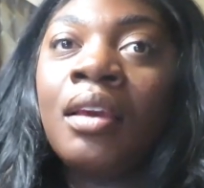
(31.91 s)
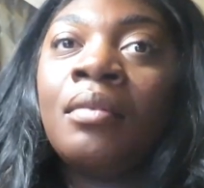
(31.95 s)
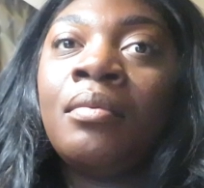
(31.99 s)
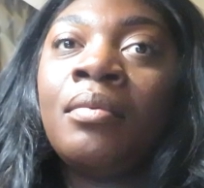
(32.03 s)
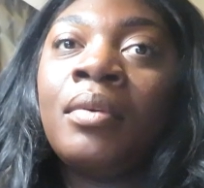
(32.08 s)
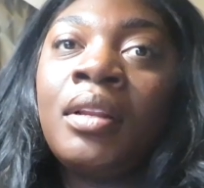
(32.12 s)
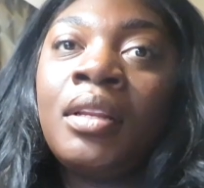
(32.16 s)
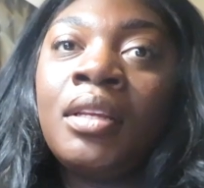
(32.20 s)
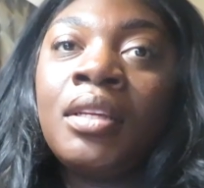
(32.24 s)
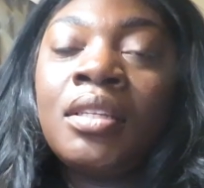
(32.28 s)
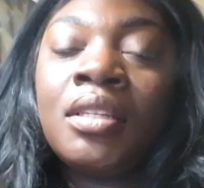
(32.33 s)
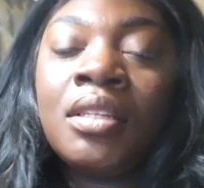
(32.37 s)
It
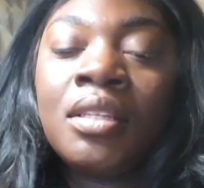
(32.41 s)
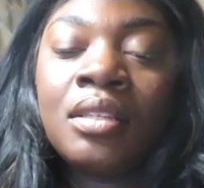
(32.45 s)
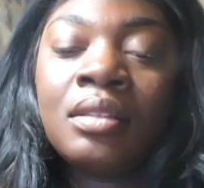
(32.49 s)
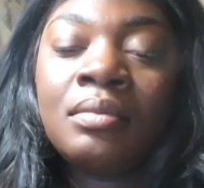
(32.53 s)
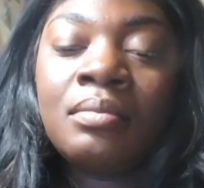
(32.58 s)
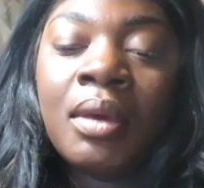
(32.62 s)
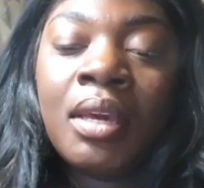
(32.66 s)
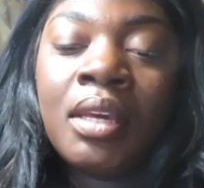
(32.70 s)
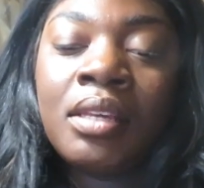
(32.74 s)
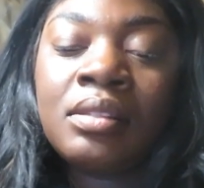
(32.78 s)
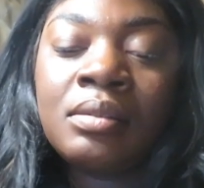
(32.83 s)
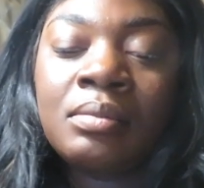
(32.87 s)
really just
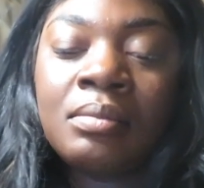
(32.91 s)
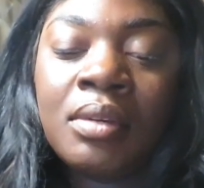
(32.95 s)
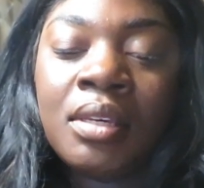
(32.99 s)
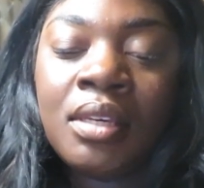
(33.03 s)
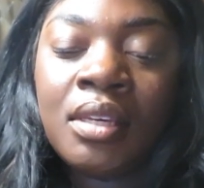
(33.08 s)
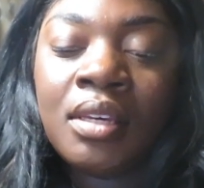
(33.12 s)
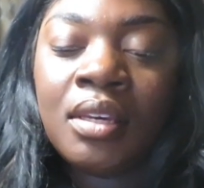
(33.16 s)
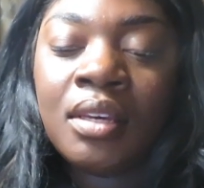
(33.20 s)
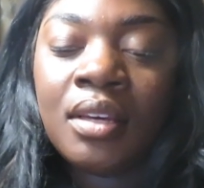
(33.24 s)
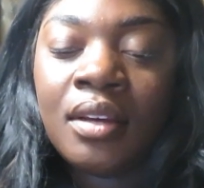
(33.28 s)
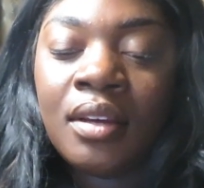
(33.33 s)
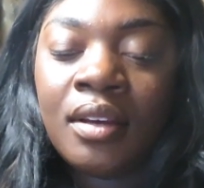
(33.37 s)
makes
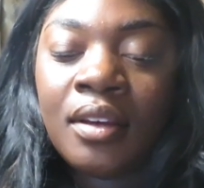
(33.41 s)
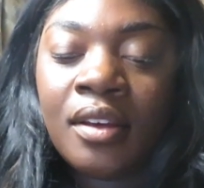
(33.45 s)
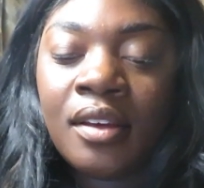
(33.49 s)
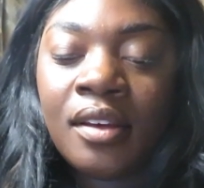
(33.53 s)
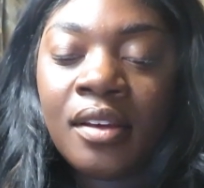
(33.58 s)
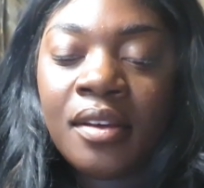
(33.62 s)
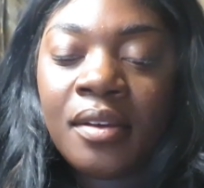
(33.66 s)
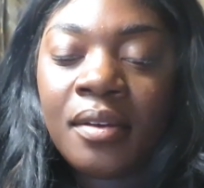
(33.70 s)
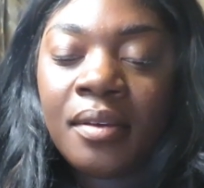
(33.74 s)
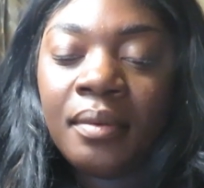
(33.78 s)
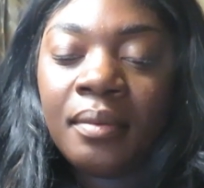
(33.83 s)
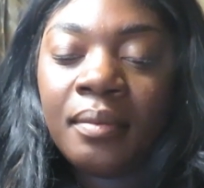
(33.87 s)
me
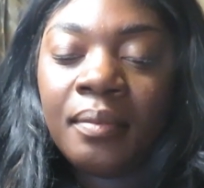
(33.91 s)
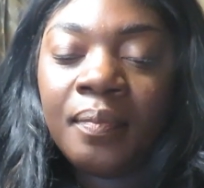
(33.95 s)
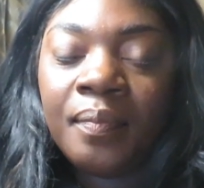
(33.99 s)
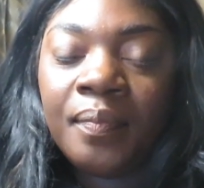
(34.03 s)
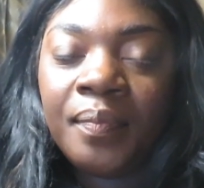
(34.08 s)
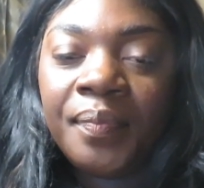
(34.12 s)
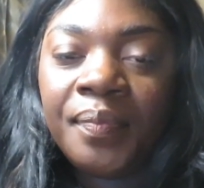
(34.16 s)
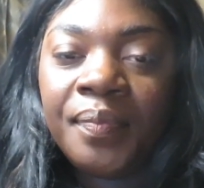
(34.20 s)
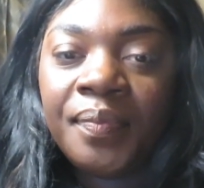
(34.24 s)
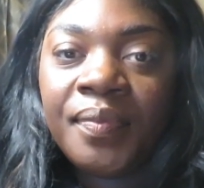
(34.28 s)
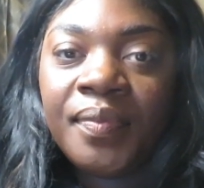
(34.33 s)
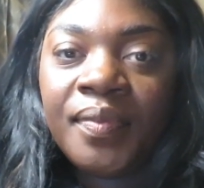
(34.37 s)
I
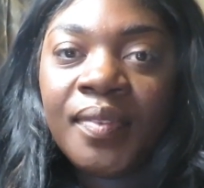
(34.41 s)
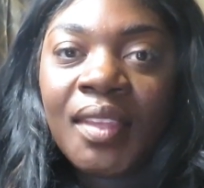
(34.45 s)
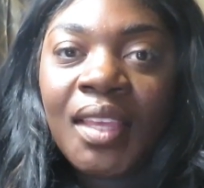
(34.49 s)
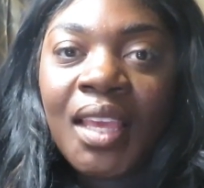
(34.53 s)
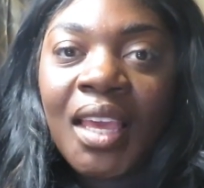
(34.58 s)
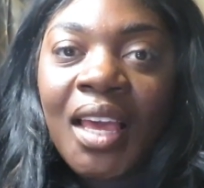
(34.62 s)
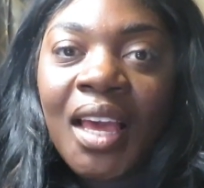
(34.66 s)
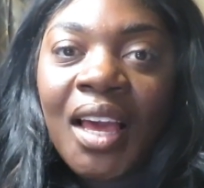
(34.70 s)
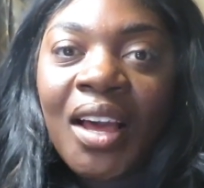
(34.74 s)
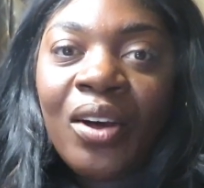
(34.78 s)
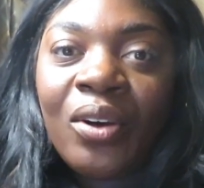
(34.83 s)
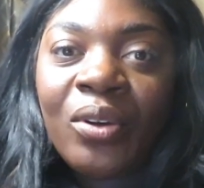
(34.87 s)

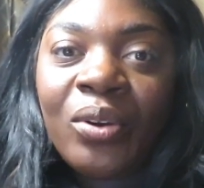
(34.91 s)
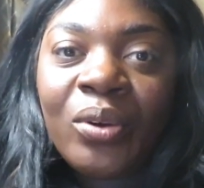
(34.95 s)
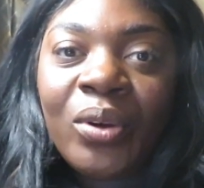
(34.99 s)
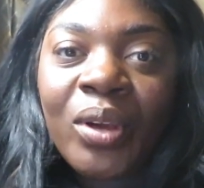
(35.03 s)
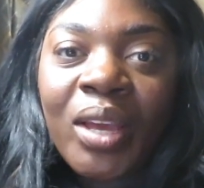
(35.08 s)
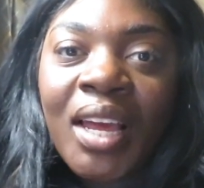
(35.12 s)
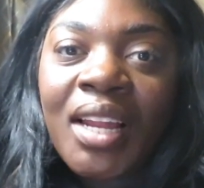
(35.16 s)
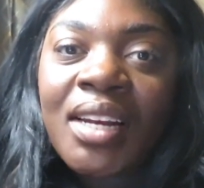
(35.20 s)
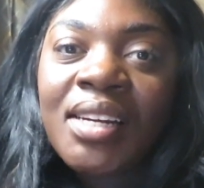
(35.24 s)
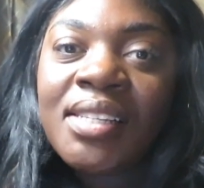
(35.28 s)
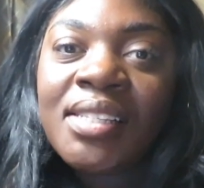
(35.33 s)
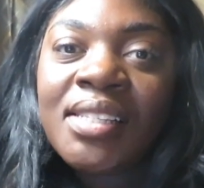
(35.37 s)
don't know,
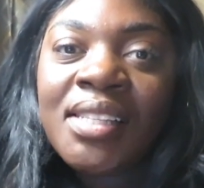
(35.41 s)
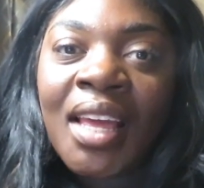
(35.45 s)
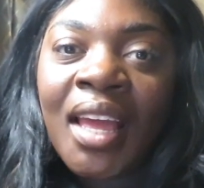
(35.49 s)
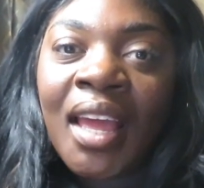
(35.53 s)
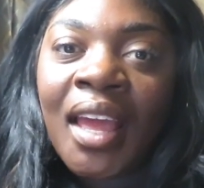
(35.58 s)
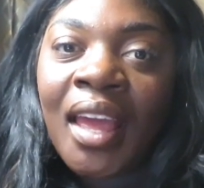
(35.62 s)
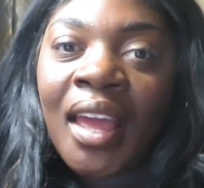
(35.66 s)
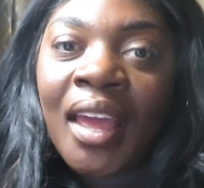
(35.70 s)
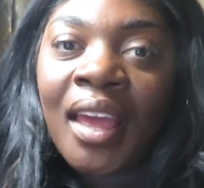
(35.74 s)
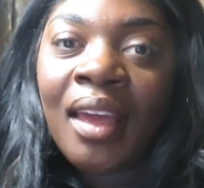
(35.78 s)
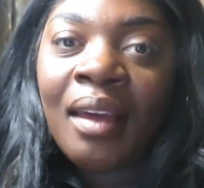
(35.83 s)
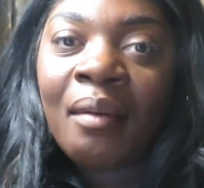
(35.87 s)
kind of
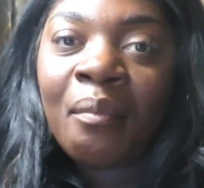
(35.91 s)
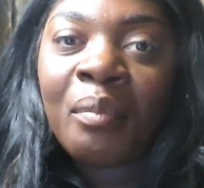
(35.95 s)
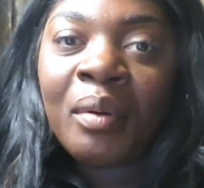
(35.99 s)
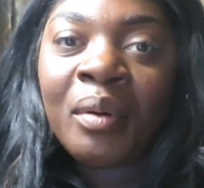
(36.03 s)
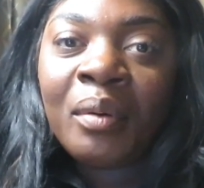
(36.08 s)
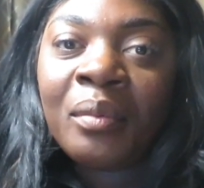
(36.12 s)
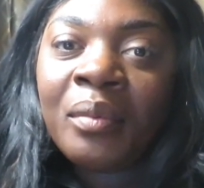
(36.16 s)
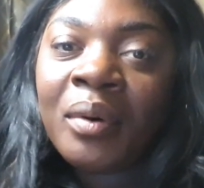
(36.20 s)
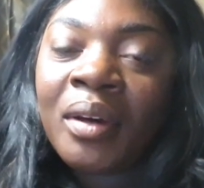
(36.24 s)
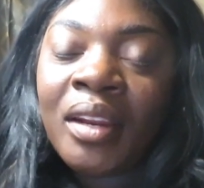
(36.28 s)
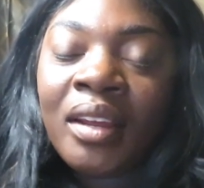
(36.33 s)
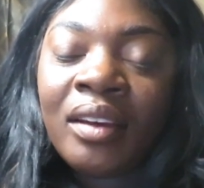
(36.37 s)
sad,
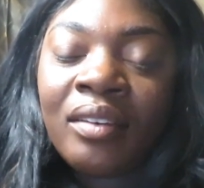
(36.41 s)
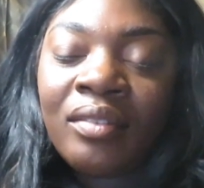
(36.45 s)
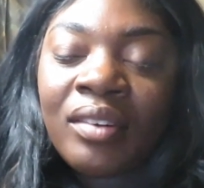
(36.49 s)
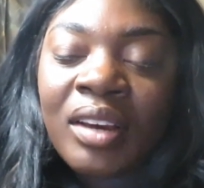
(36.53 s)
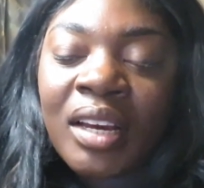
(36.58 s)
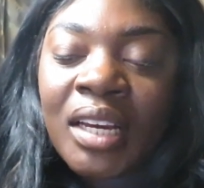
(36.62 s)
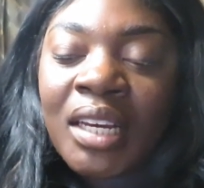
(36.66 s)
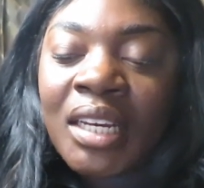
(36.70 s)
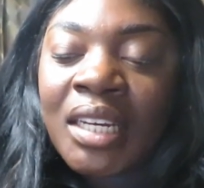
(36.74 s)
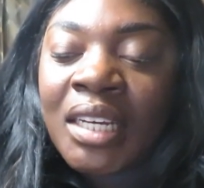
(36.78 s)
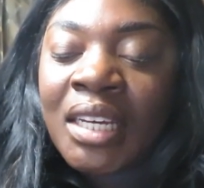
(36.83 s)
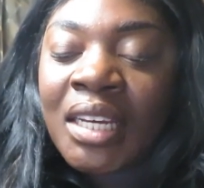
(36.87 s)
but
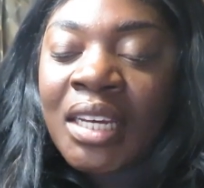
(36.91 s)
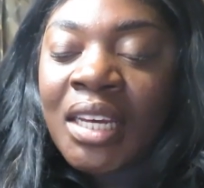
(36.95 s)
whatever.